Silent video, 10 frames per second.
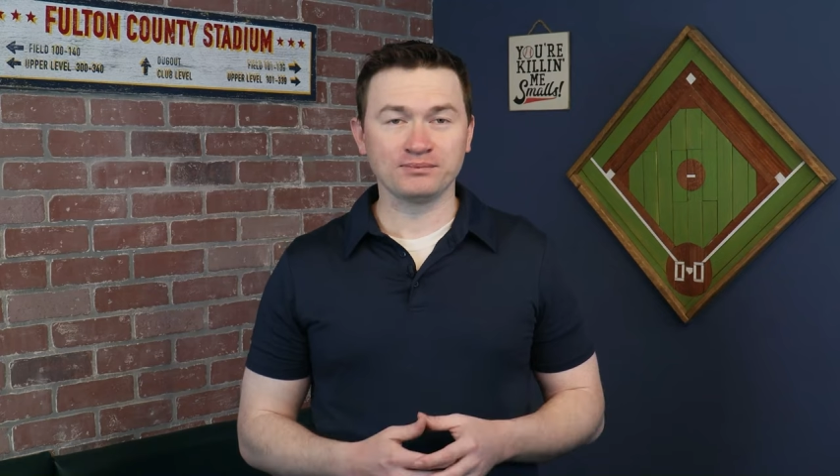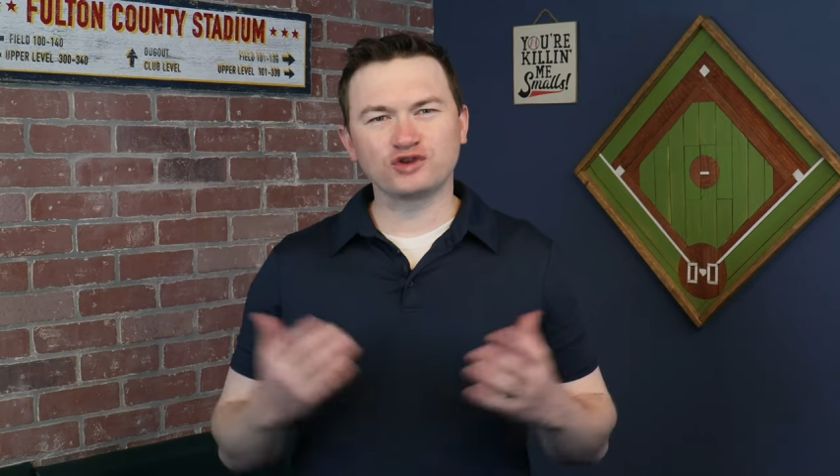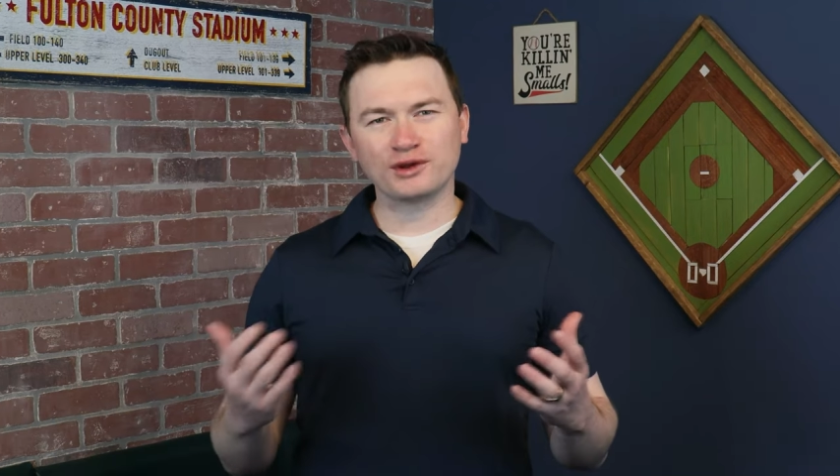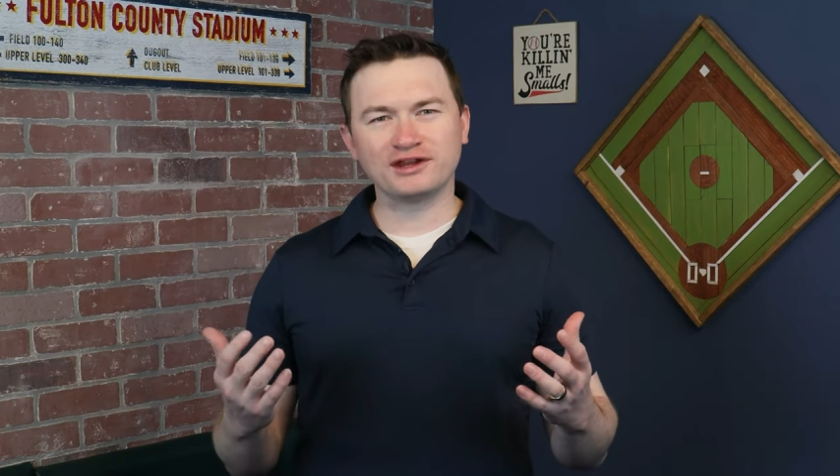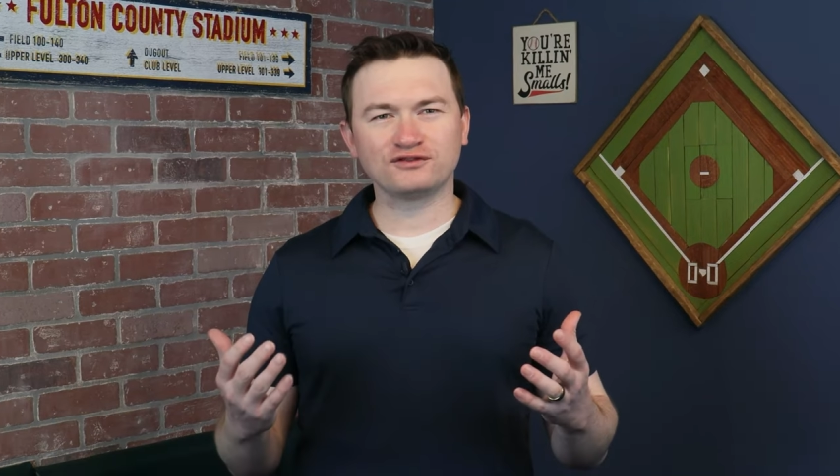
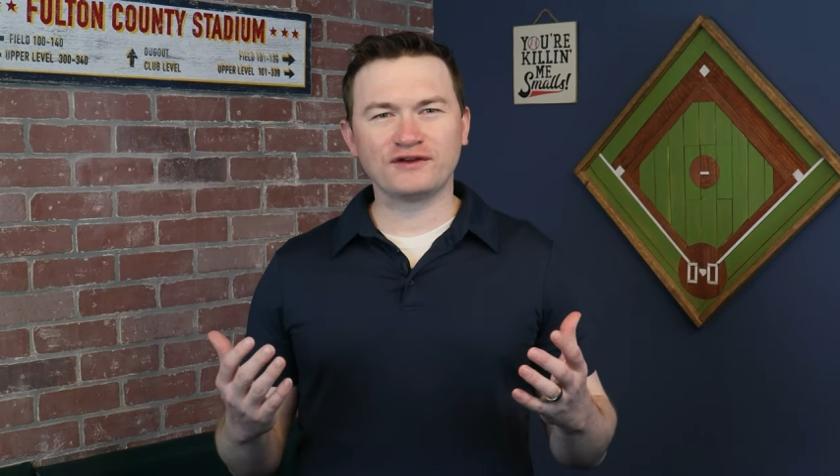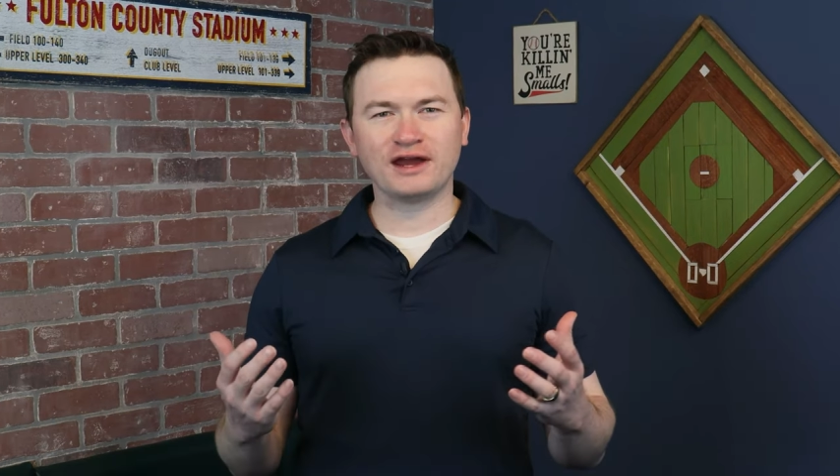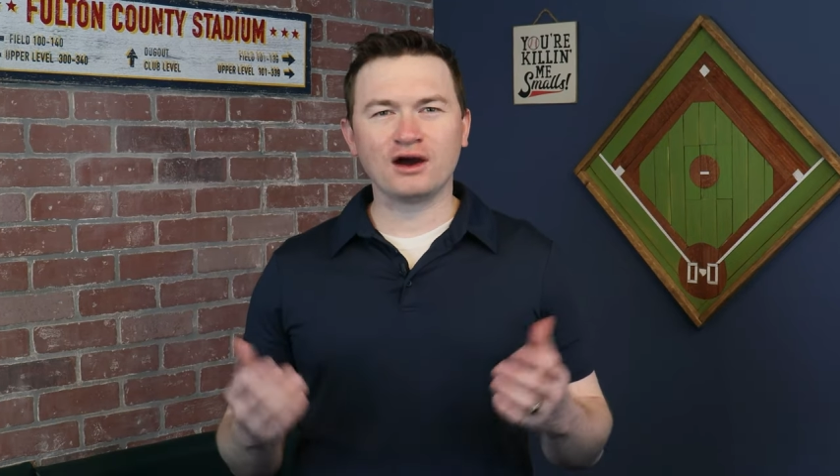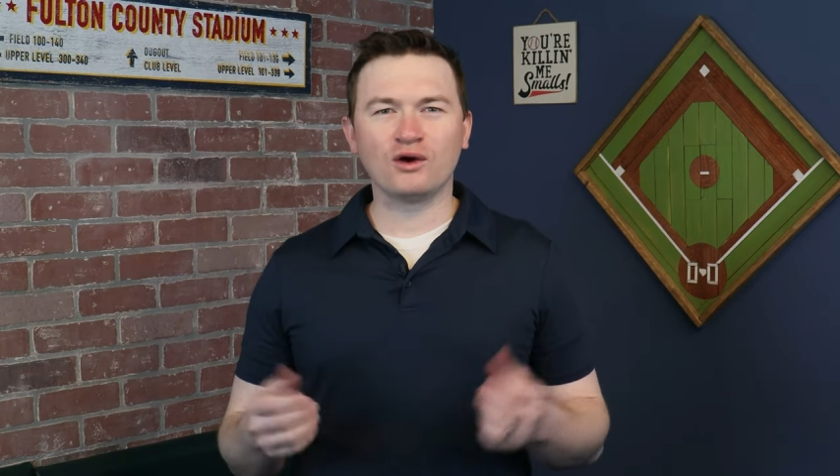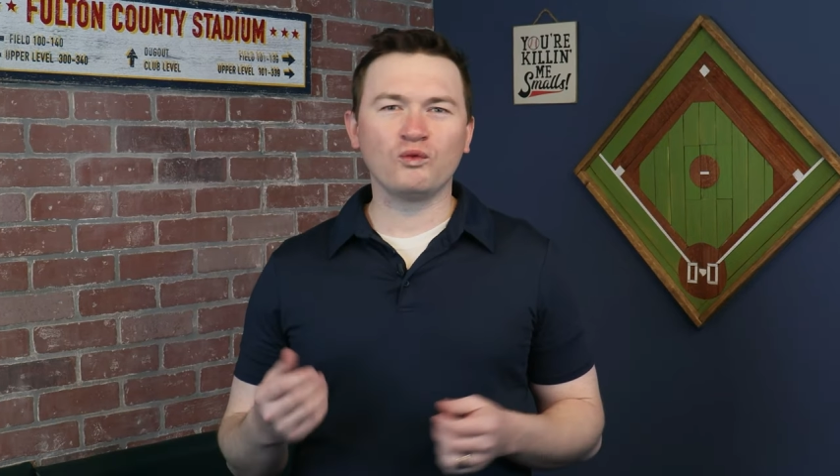So in this
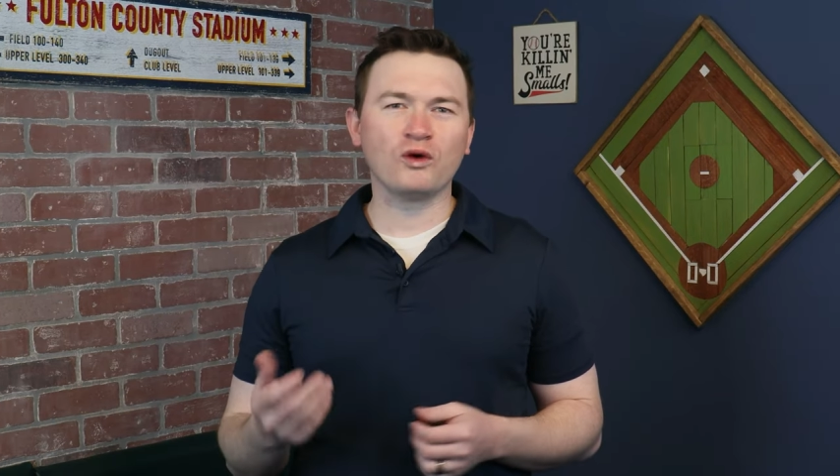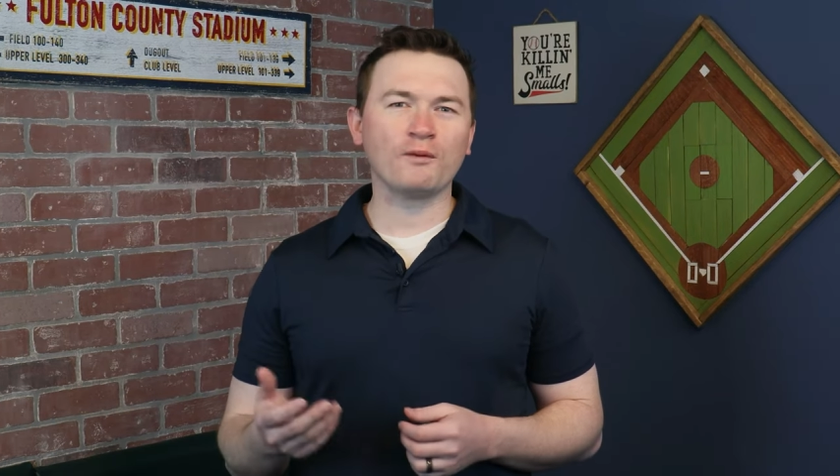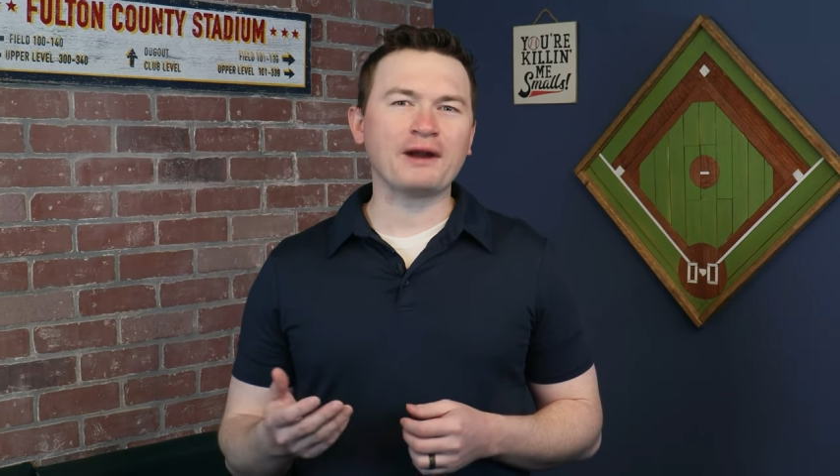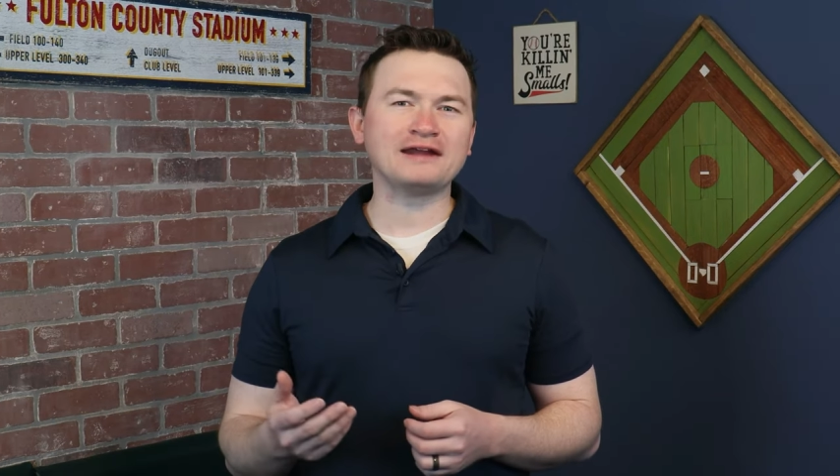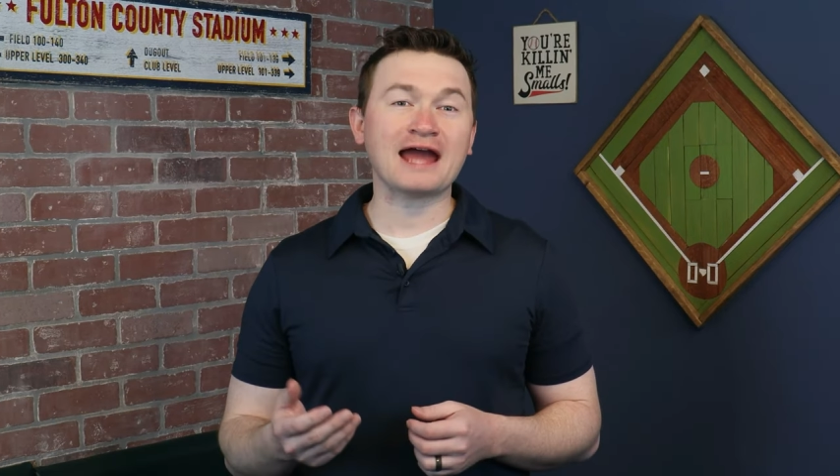video, we'll
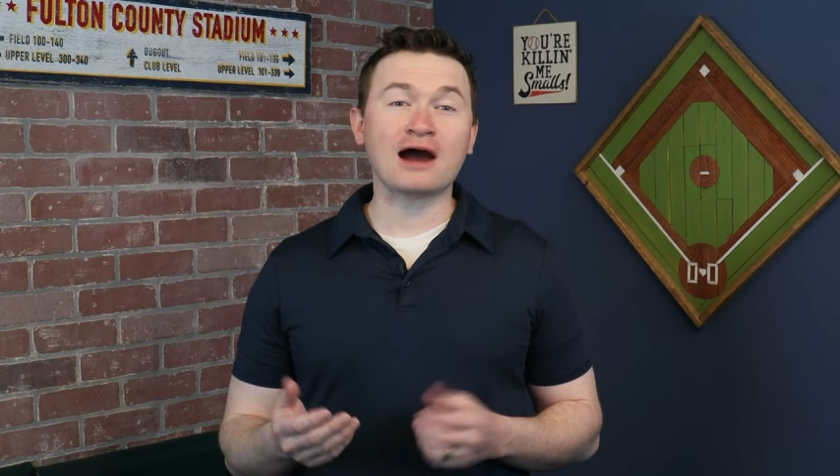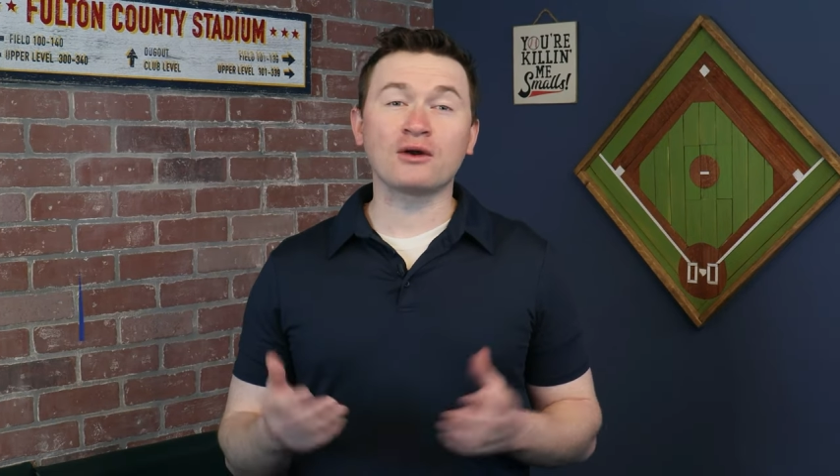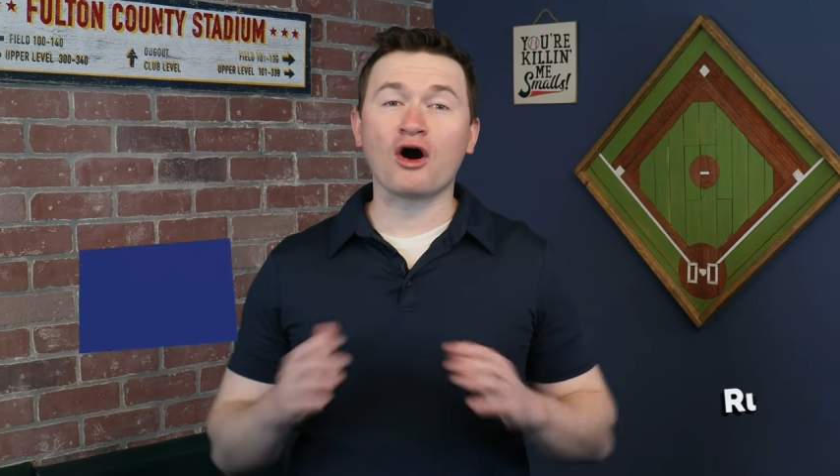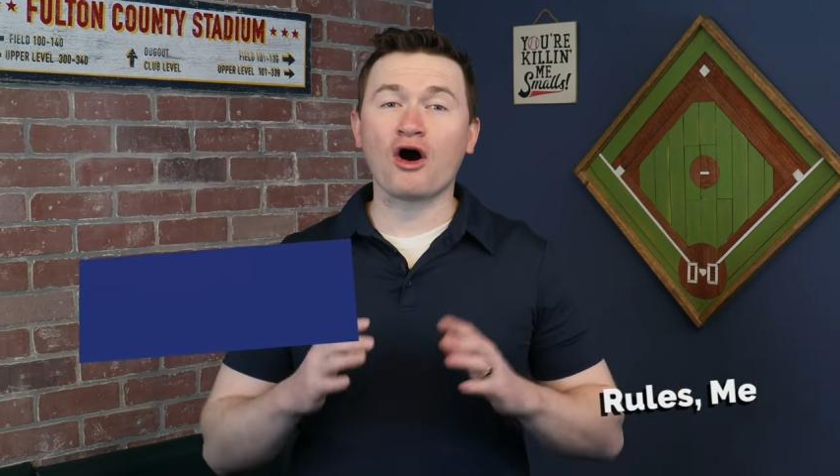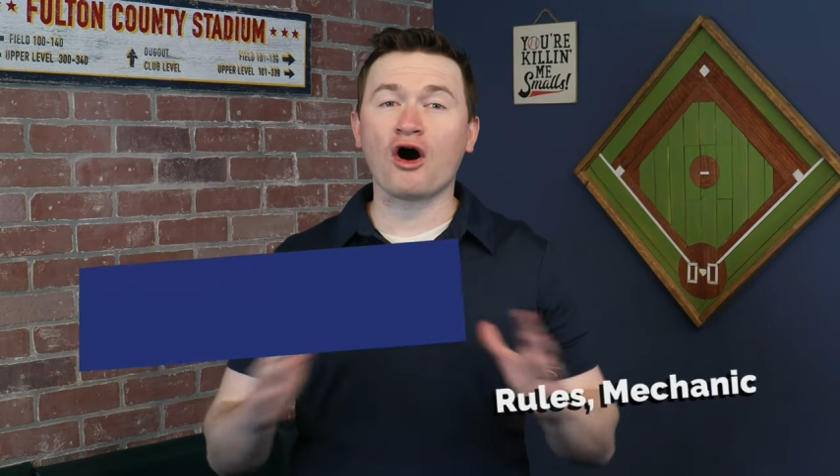break down